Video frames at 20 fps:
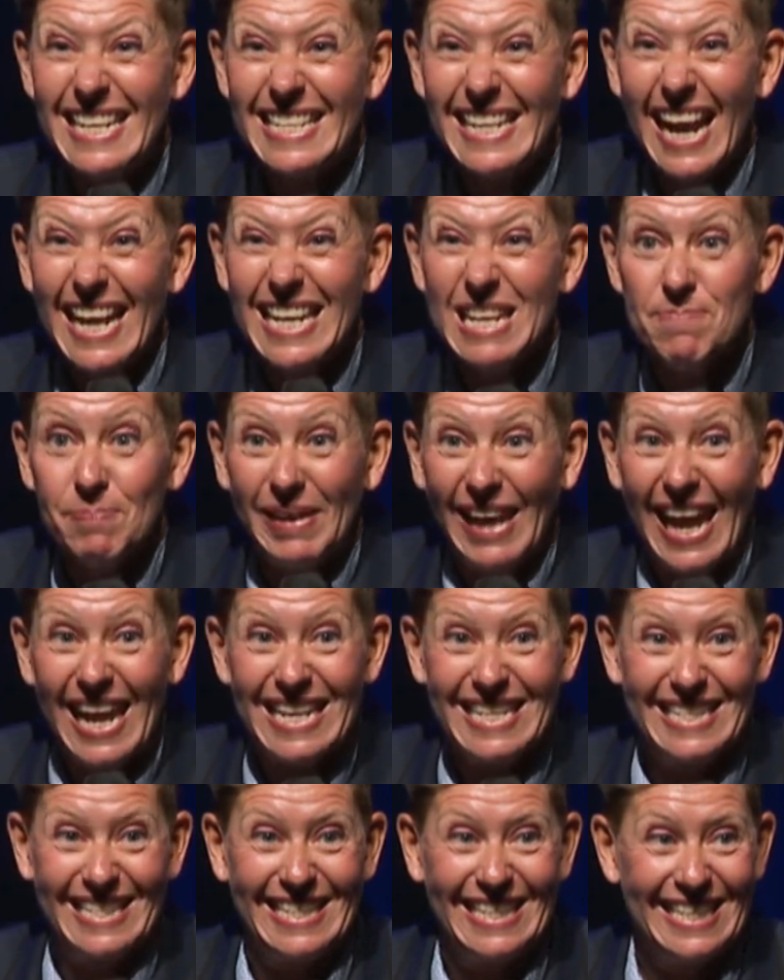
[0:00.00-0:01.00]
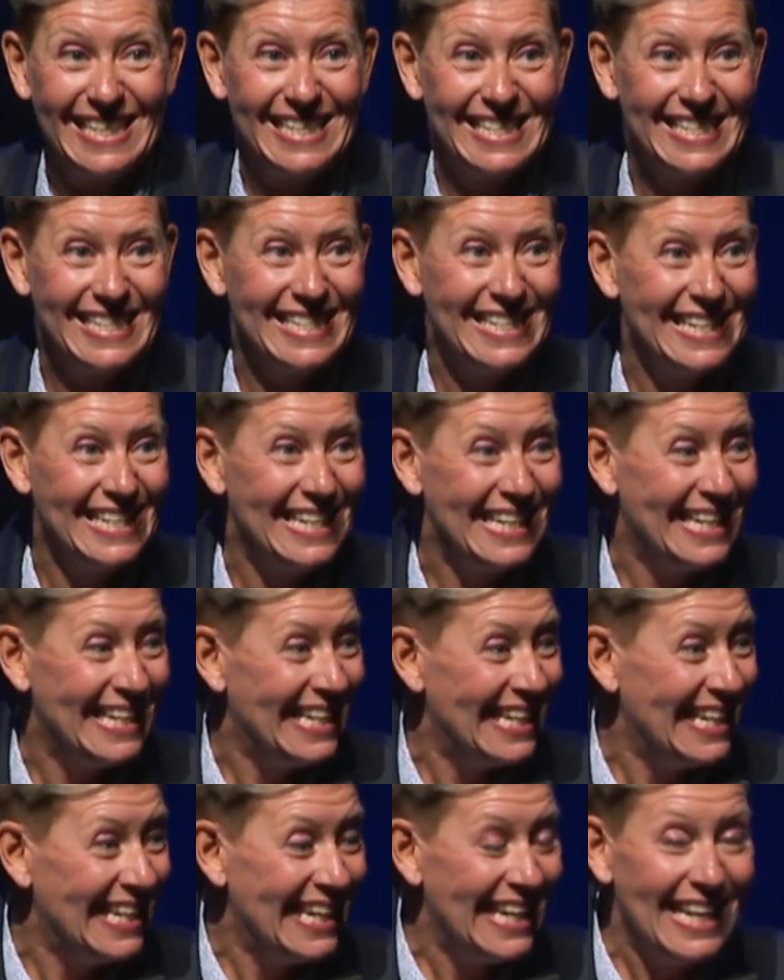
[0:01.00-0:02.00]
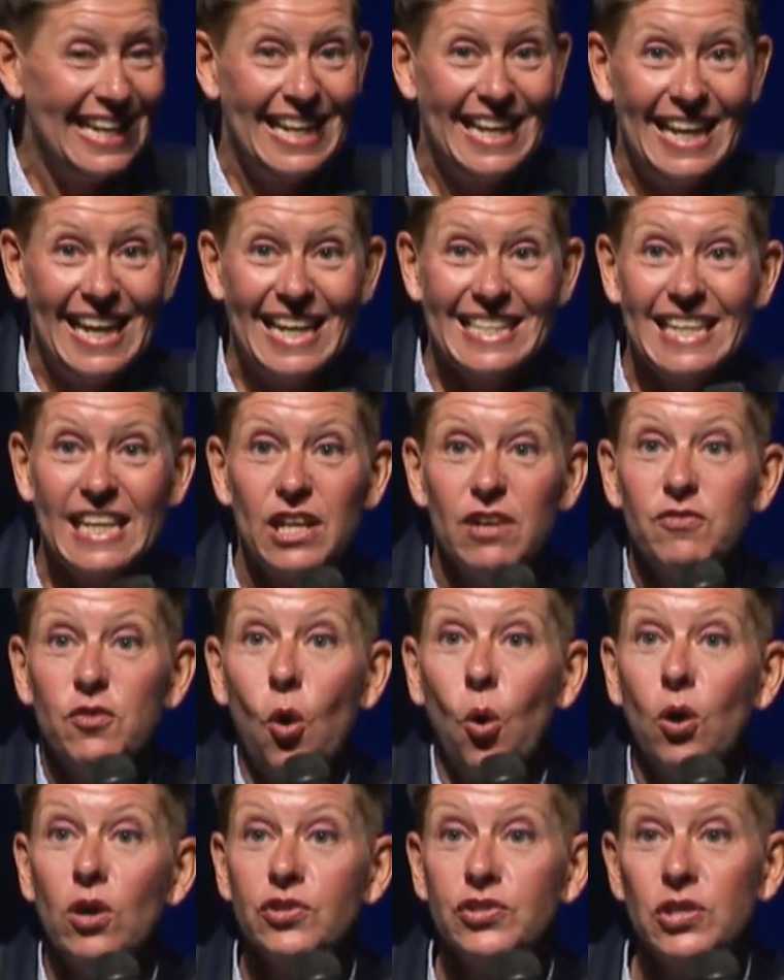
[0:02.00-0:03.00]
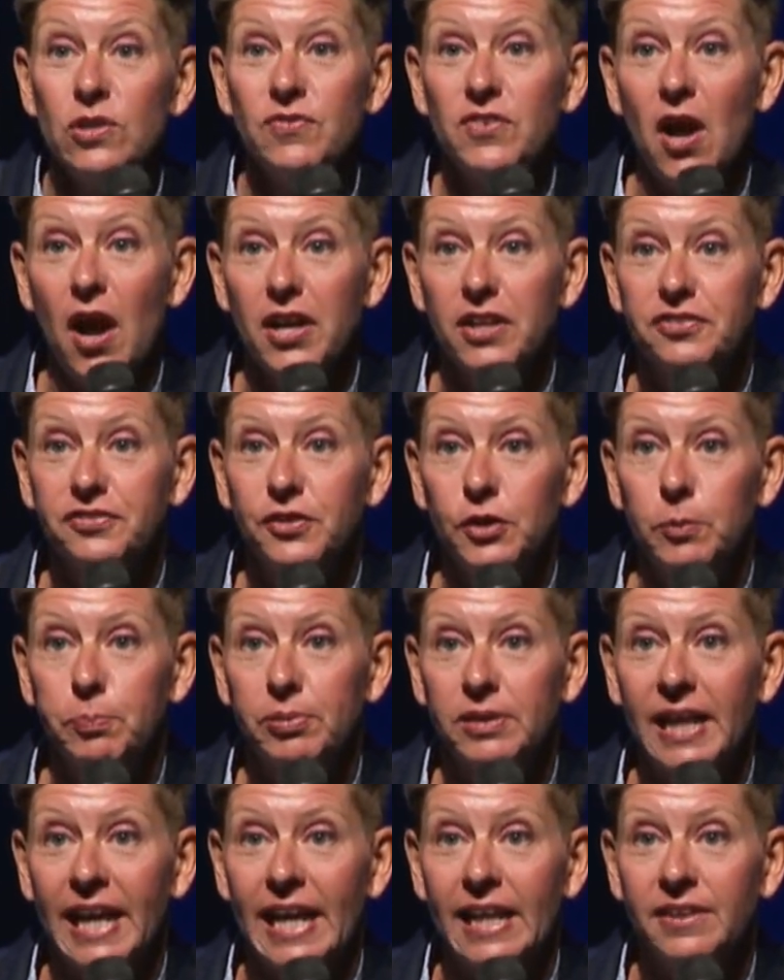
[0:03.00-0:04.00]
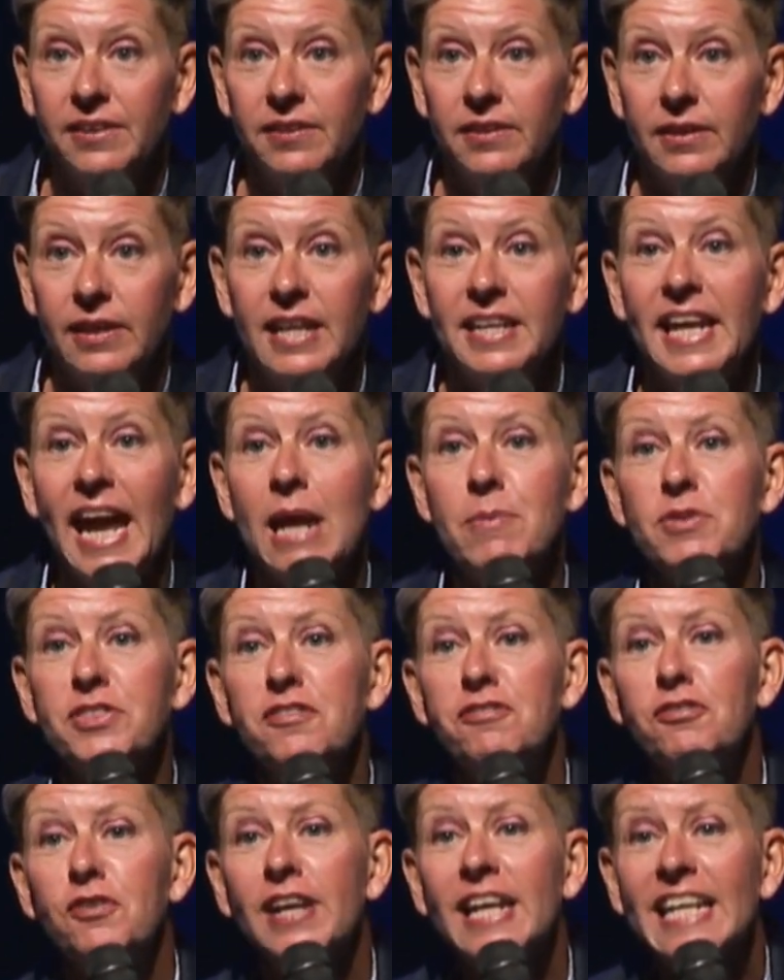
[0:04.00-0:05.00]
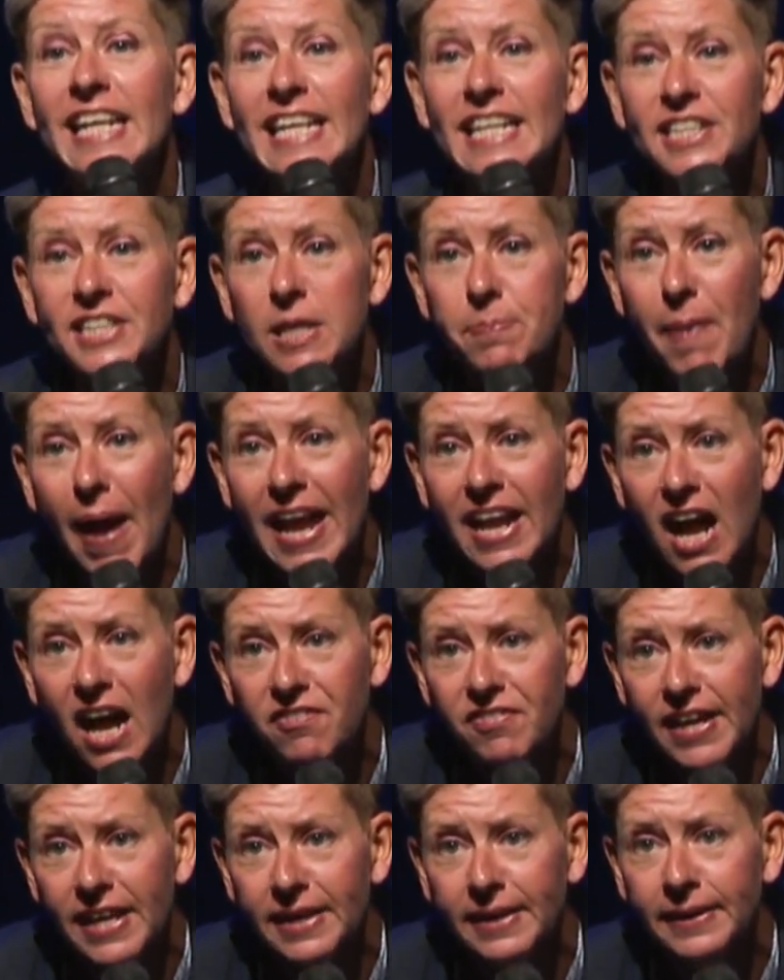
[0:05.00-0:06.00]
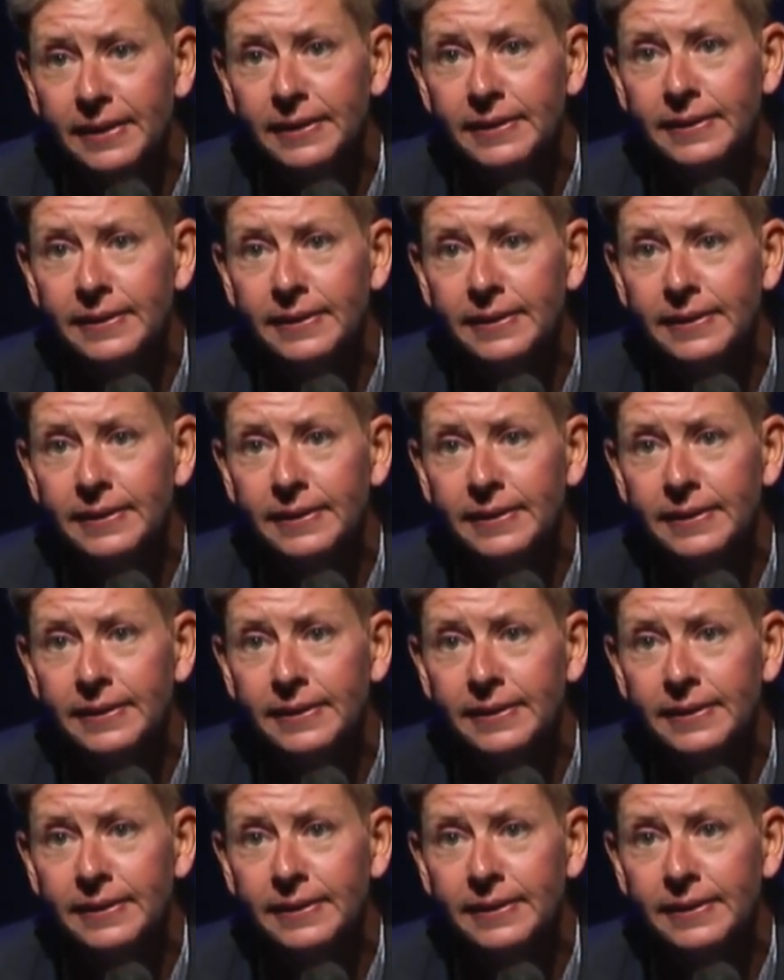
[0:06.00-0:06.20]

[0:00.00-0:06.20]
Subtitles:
tiny plates. It's like, of course you've got a full plate. It came with the friggin' Easy Bake Oven.